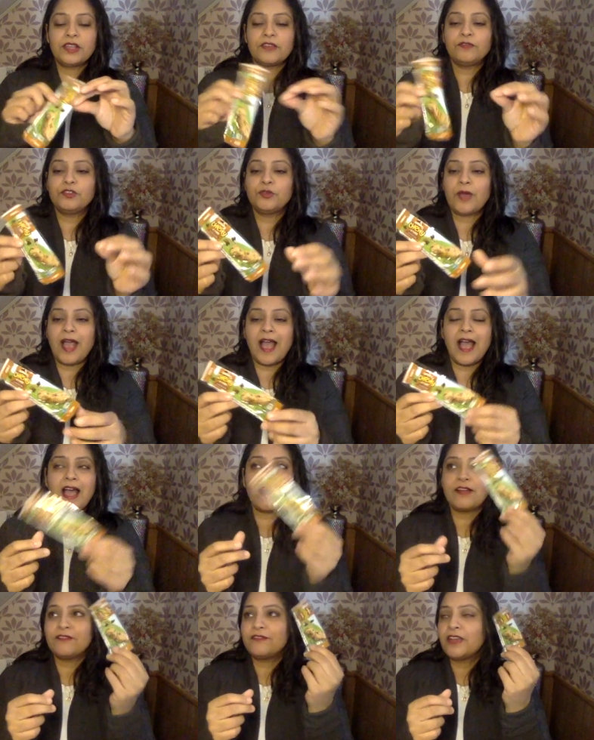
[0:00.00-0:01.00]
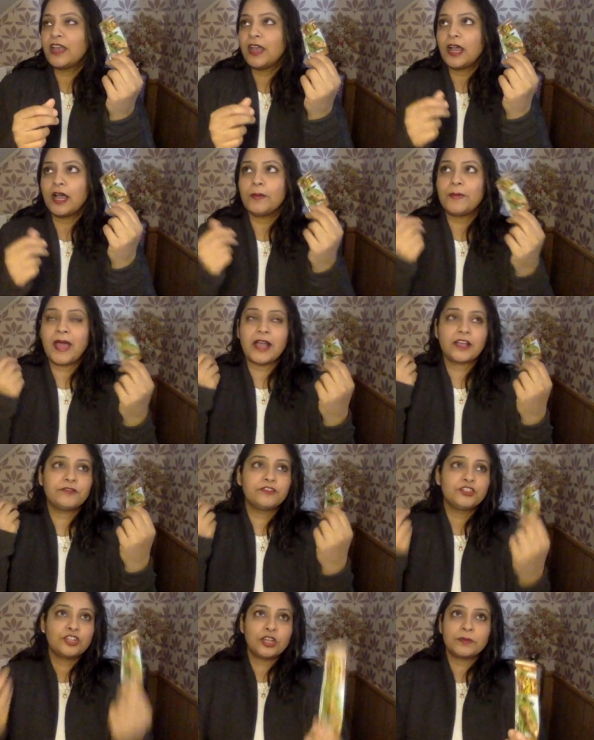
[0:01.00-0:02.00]
If you have a pack
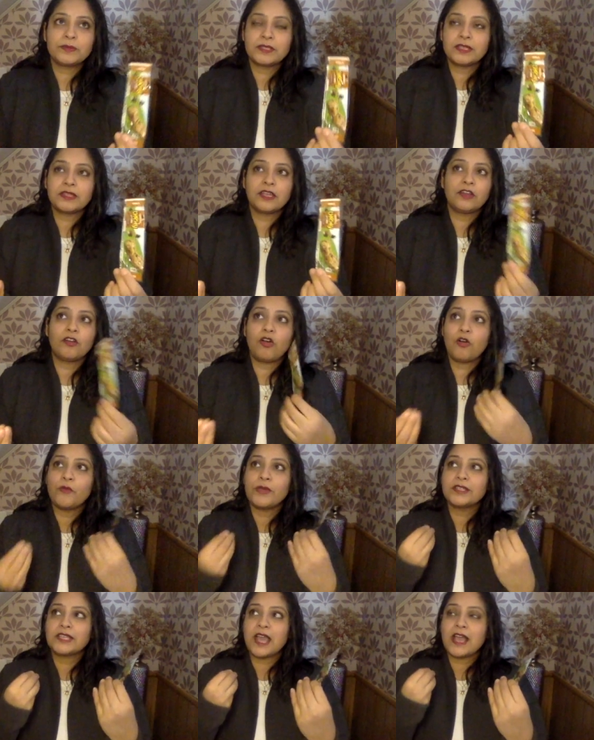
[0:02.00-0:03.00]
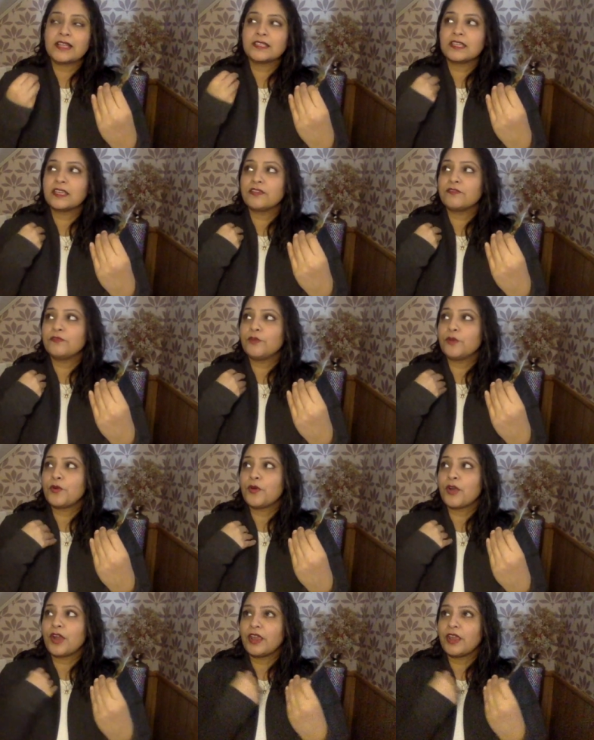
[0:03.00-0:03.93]
of chips that they are always asking for,